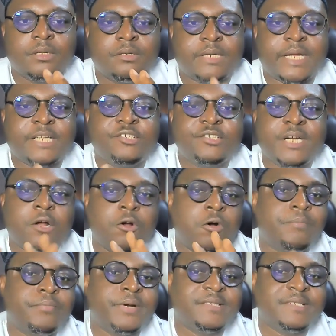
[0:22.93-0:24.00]
Nigeria
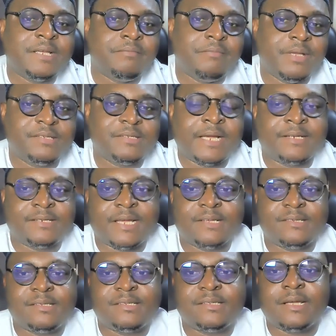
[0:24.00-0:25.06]
operates a mixed
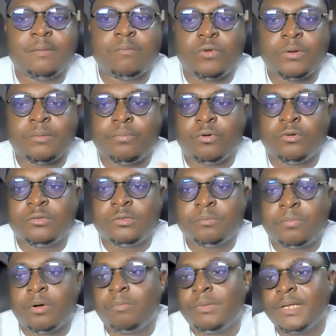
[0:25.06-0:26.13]
healthcare system with both
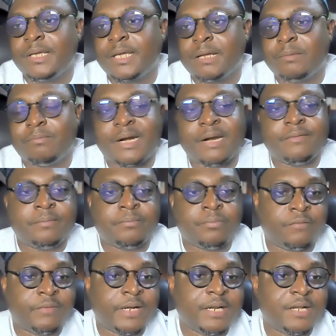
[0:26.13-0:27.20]
public and private
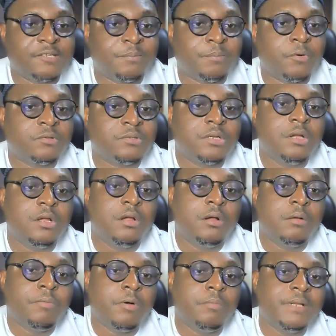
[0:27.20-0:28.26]
providers, but
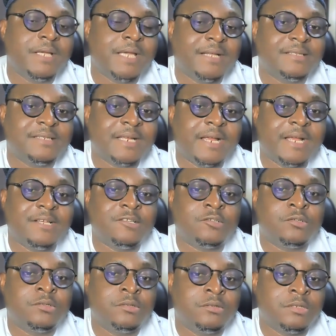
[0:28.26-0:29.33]
public healthcare is
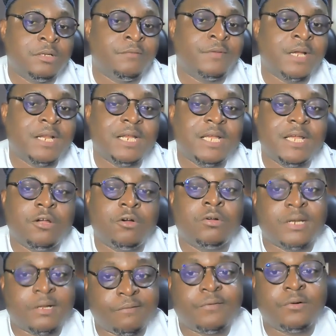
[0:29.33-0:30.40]
severely
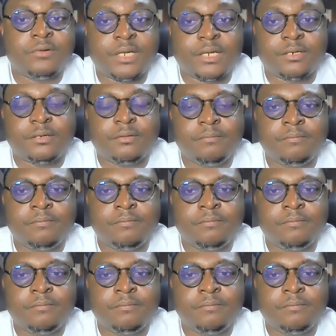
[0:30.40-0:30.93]
underfunded.